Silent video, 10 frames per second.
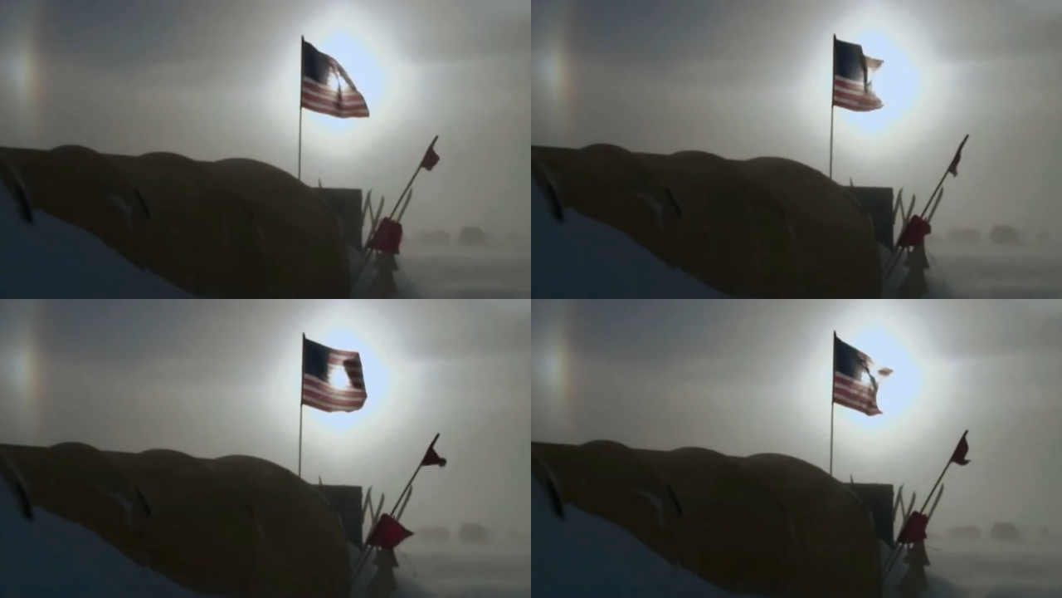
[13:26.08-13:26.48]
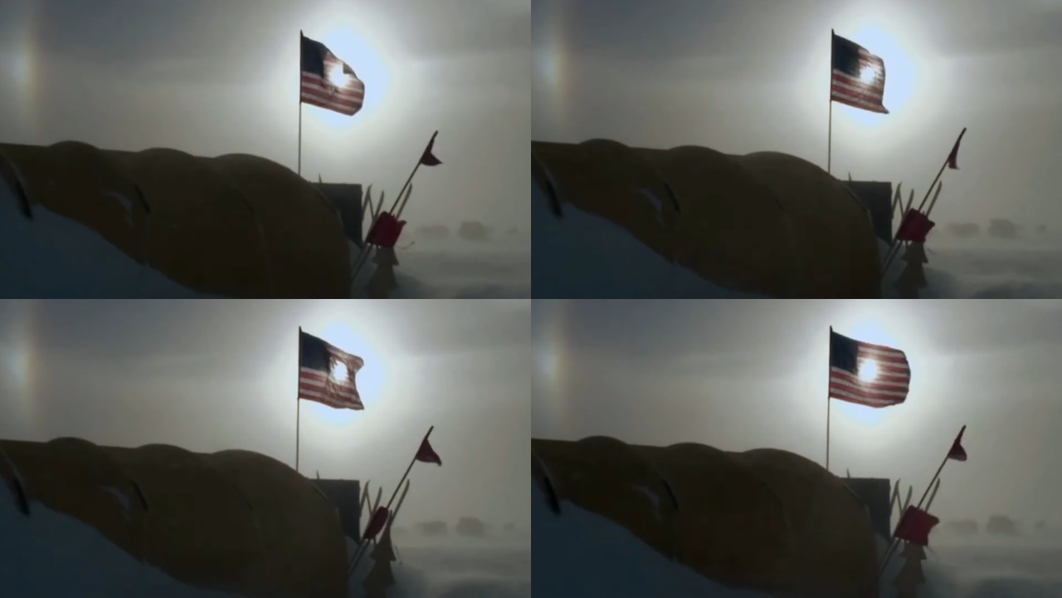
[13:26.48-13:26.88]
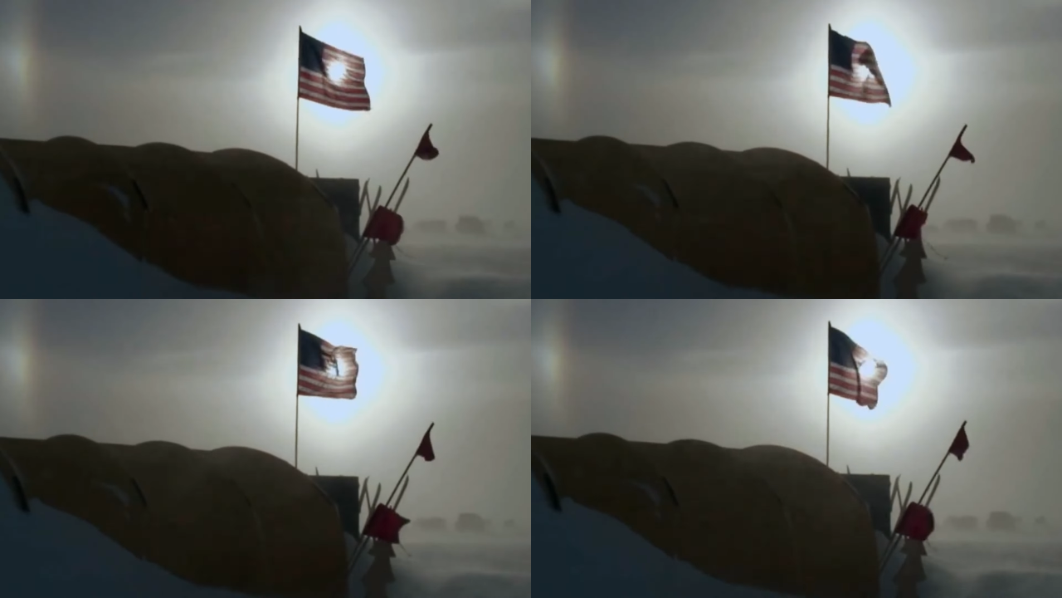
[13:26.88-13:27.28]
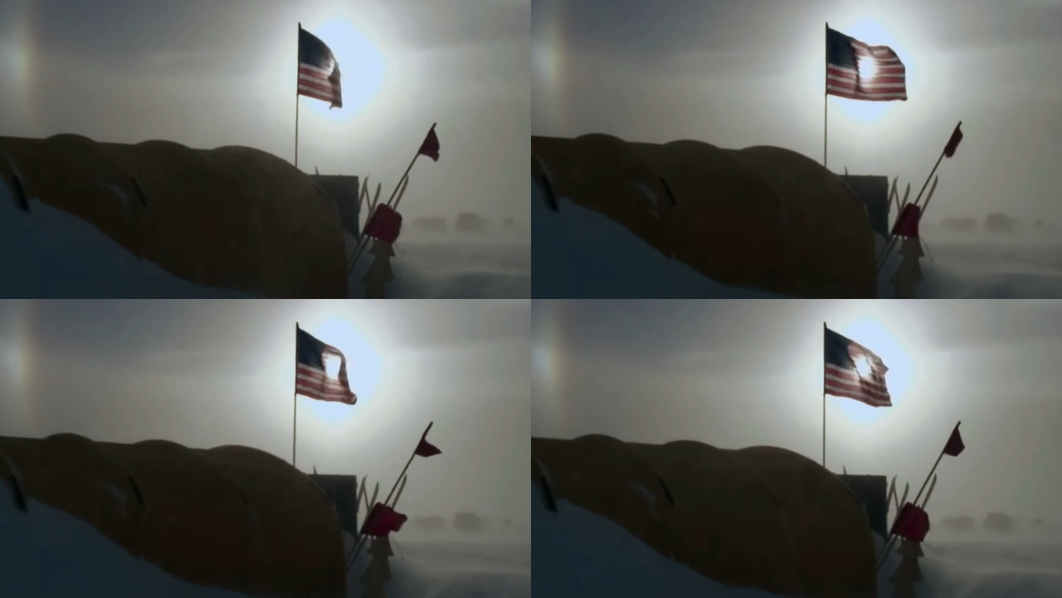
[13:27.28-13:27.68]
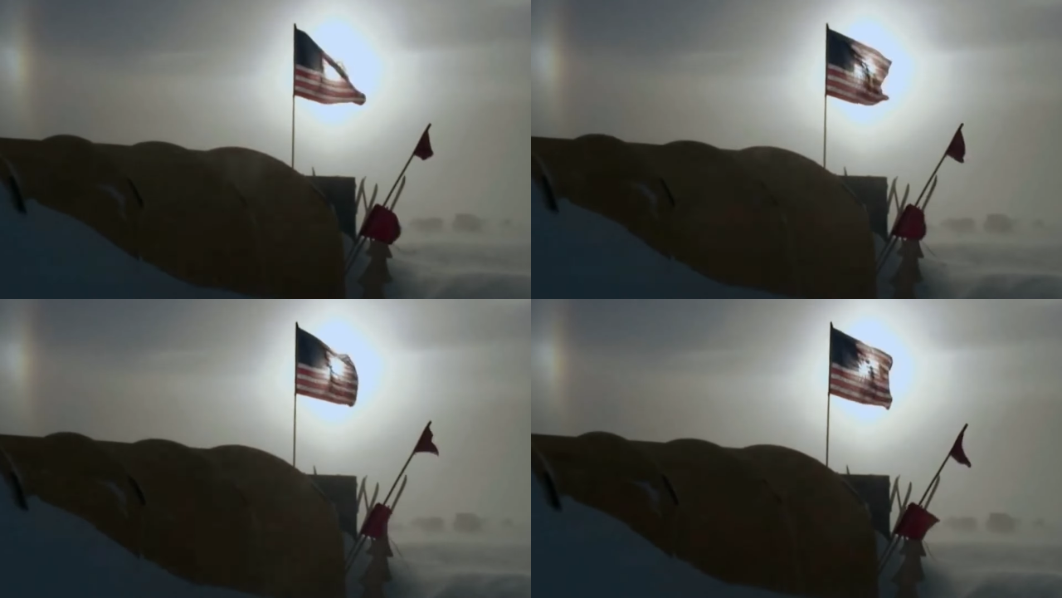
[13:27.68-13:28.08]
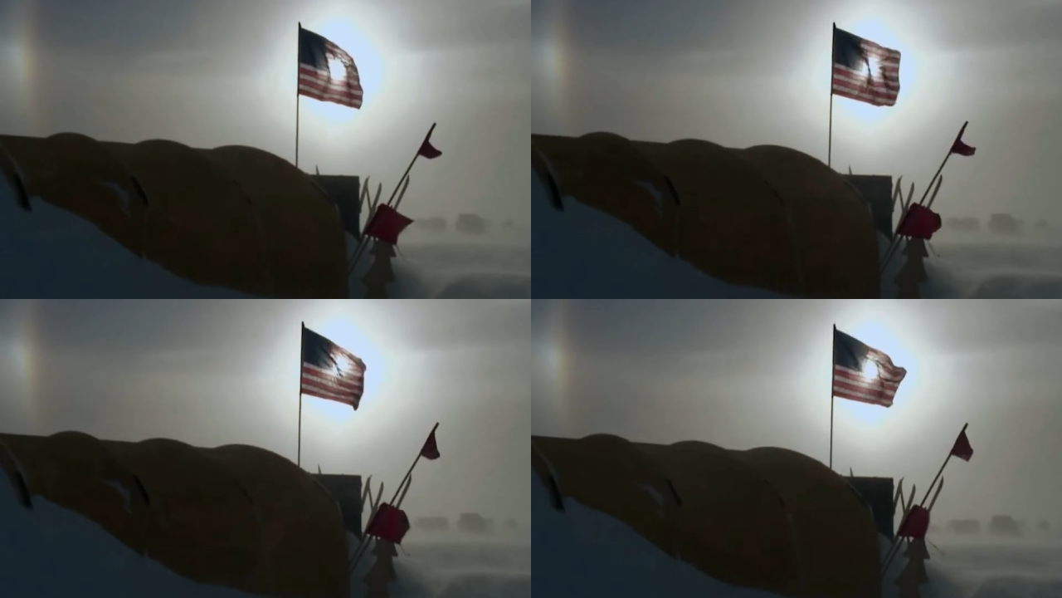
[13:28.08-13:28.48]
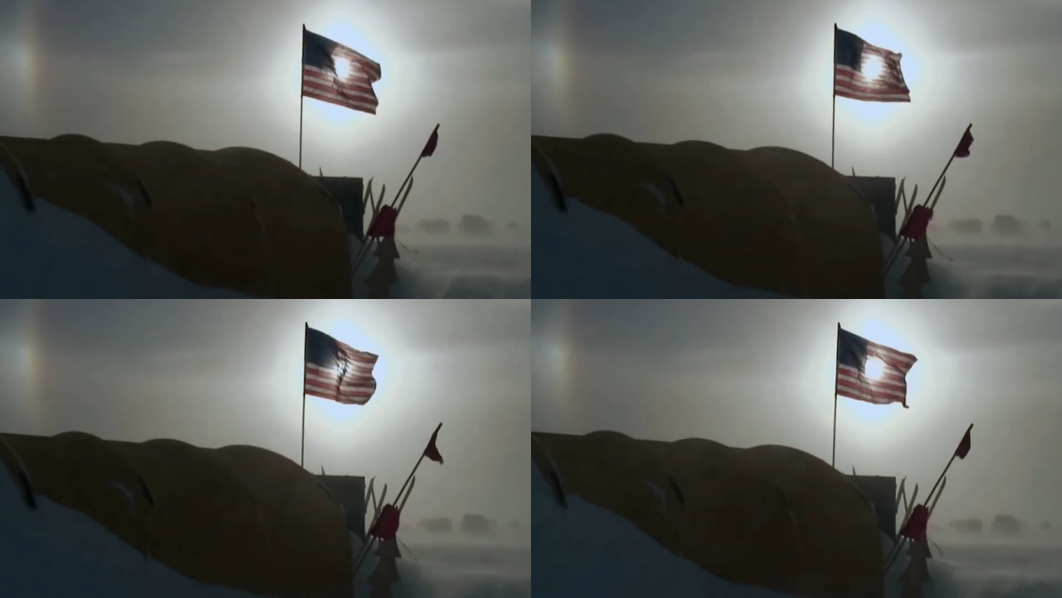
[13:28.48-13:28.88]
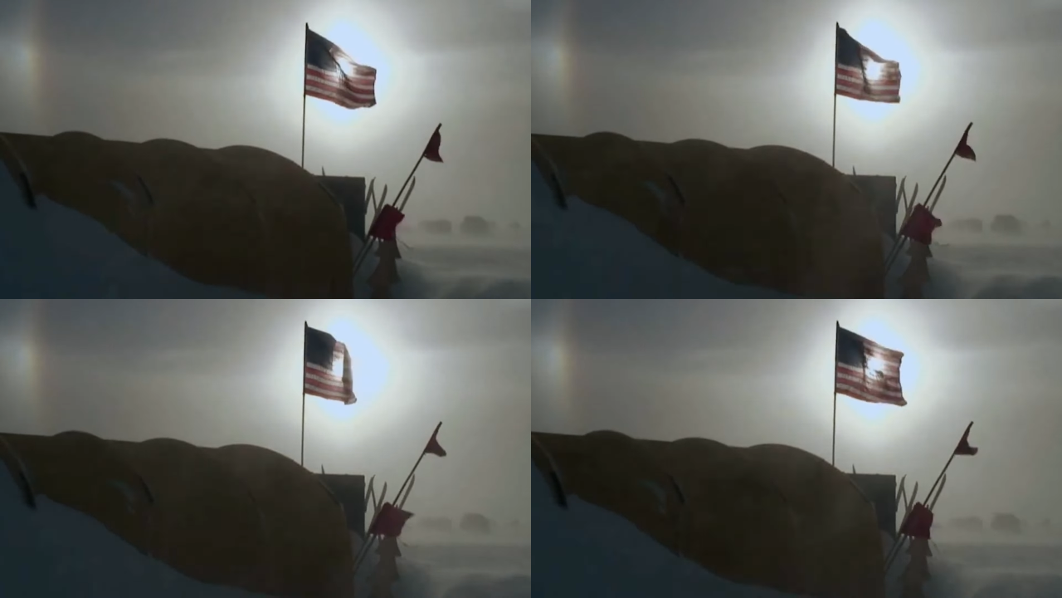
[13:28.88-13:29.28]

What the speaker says: No face is visible, so there are no lips to read.